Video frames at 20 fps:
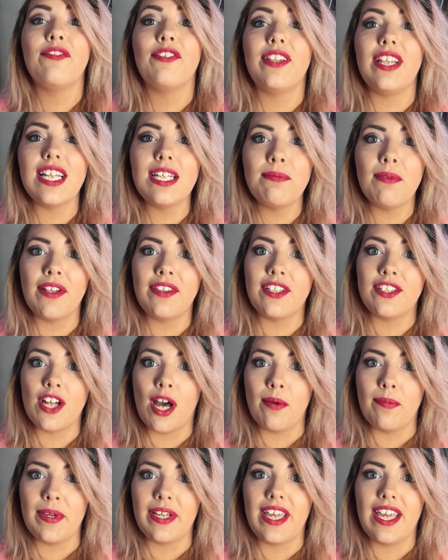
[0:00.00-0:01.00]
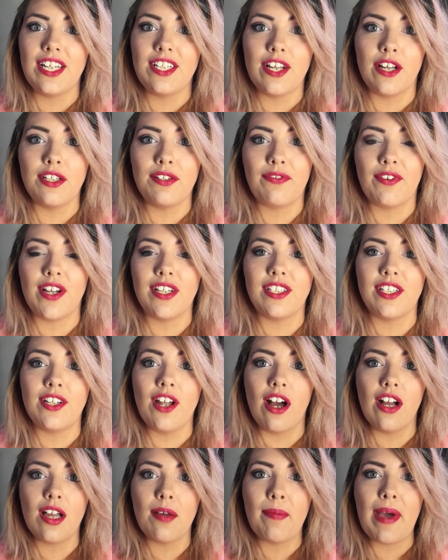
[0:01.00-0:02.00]
For this month, the topic he chose for us to
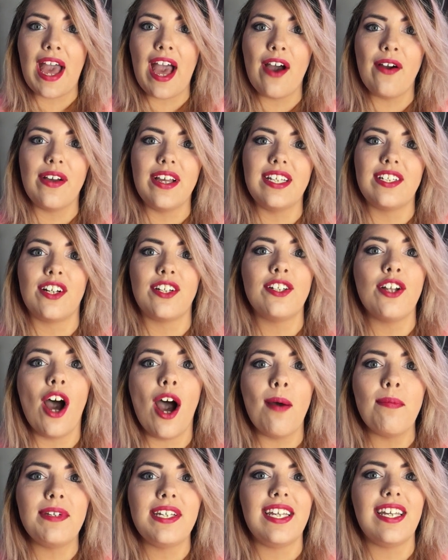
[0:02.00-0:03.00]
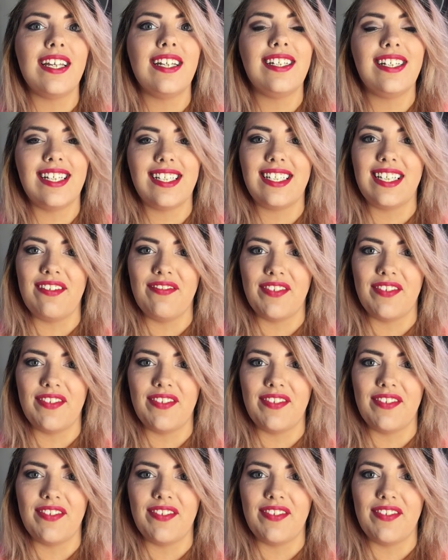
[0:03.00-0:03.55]
talk about is our top 10 Disney